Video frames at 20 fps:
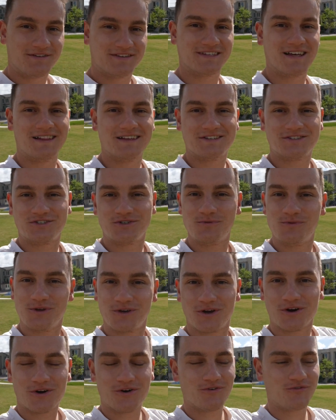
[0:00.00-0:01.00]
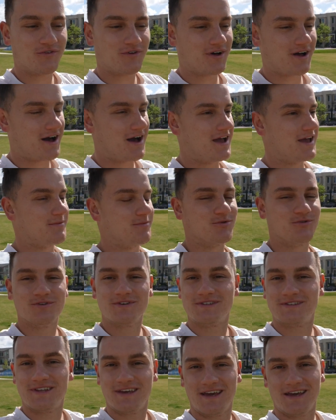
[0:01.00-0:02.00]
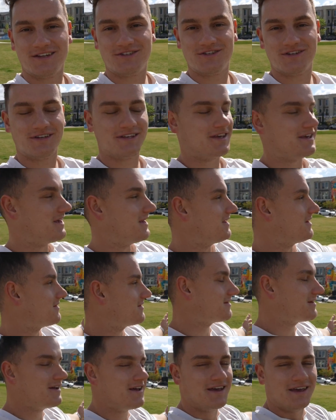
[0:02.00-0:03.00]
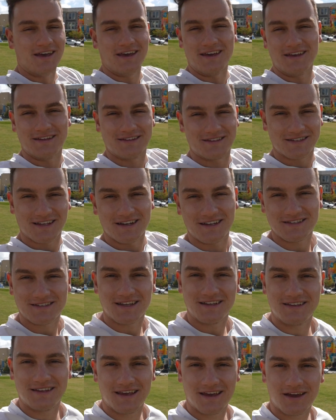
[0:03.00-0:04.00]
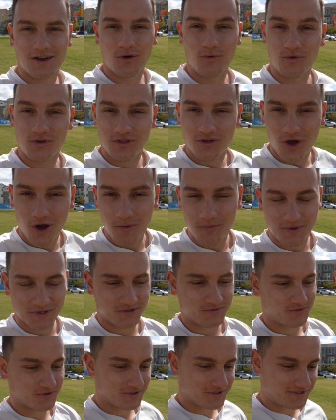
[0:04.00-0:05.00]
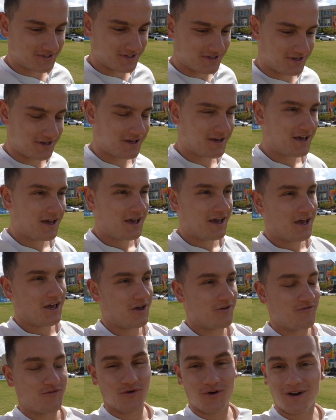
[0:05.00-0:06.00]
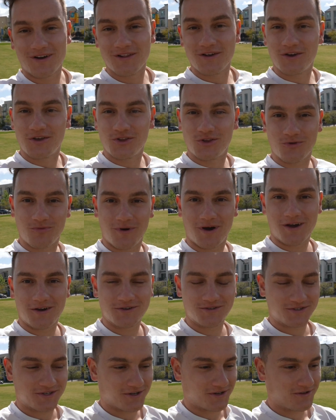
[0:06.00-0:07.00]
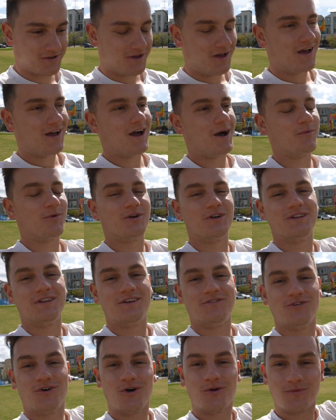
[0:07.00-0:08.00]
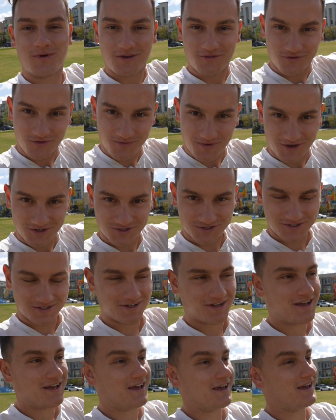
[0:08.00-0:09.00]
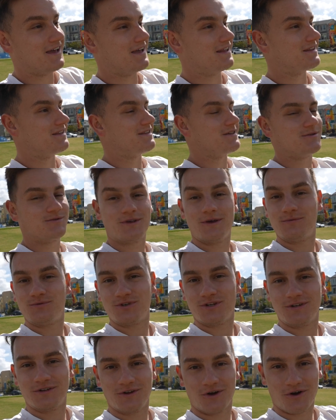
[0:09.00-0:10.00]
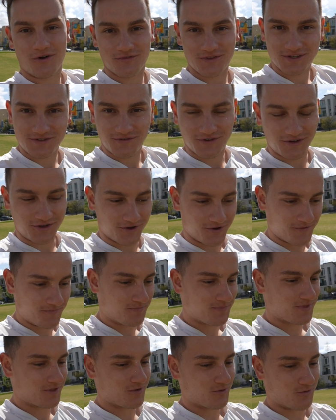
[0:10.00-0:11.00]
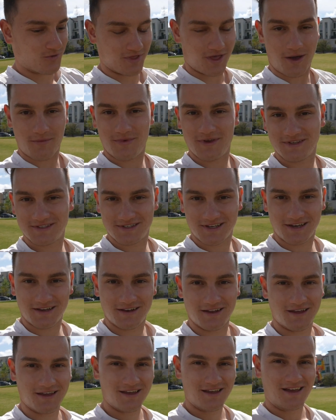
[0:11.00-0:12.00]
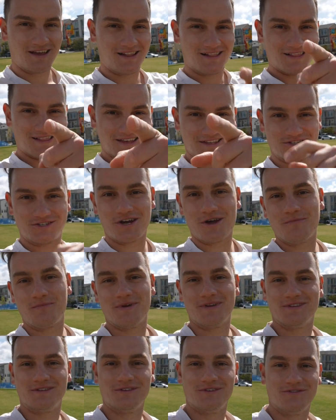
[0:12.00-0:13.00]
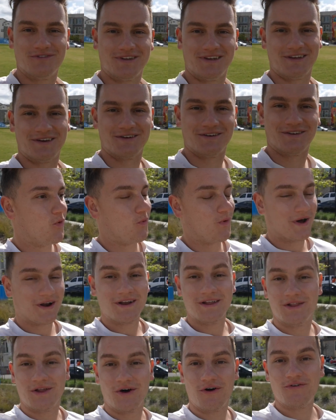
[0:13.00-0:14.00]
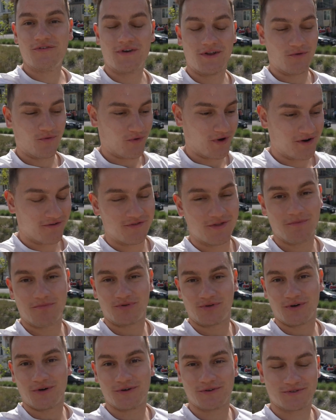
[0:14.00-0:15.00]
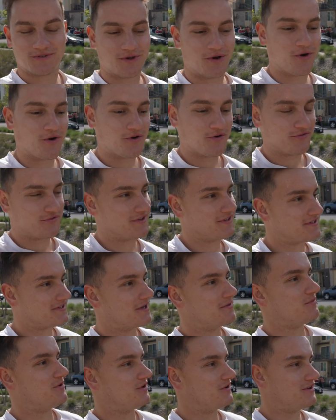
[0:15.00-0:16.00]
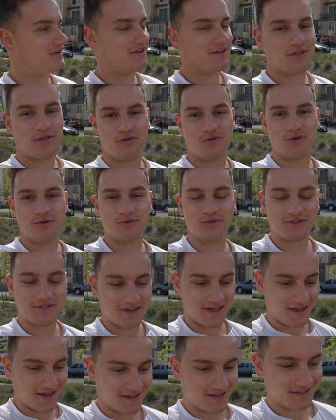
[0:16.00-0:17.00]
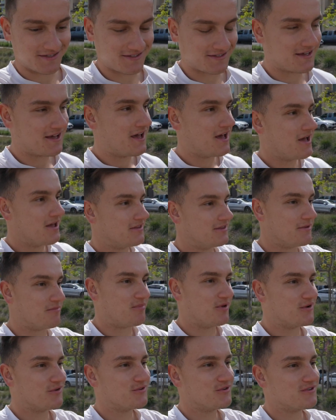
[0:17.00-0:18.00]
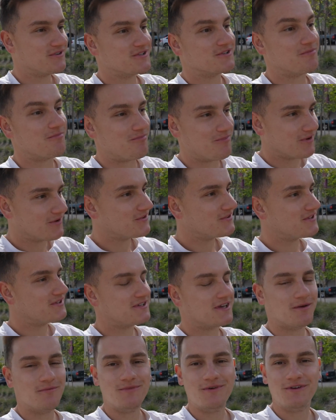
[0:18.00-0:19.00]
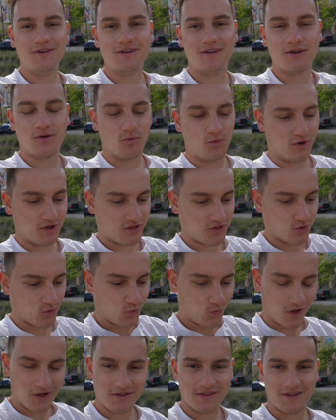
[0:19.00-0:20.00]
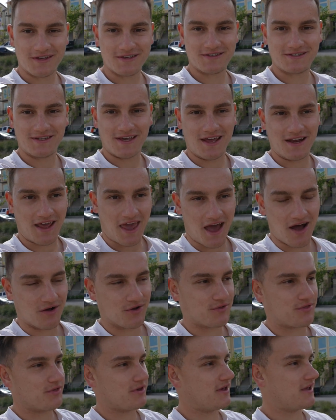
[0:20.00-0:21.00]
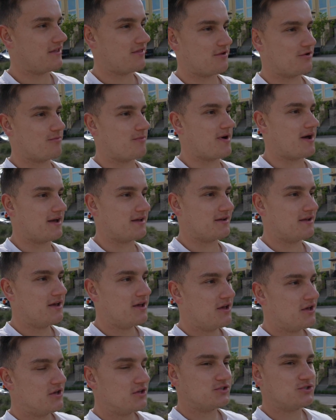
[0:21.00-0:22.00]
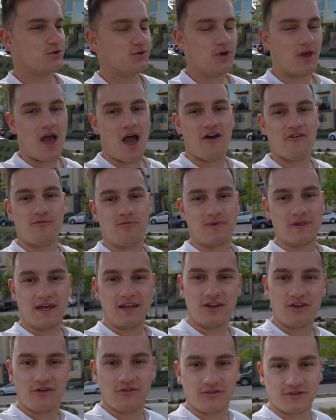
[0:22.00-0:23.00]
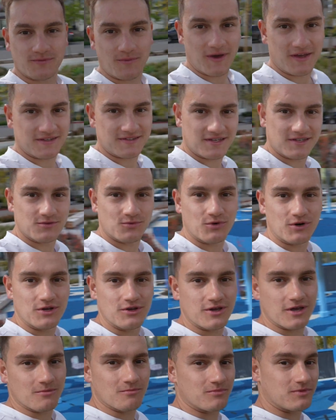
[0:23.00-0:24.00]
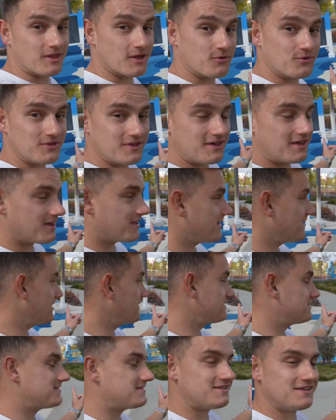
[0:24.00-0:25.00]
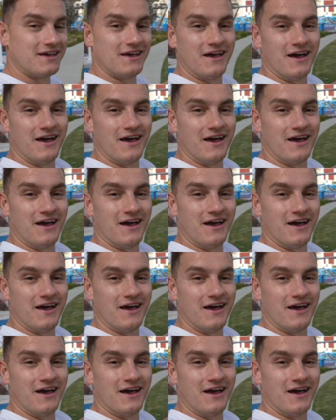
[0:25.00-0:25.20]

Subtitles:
is Alex Trubnikov. I am a real estate agent here in sunny San Diego with Compass Realty. If you are looking to buy or sell, I'm gonna leave all my information in the description of this video. With that being said, let's jump into the video. What I love and one of the pros of this community in Three Roots is the builders built this community with wellness and health in their mind. So you have plenty of spaces where you can play with the kids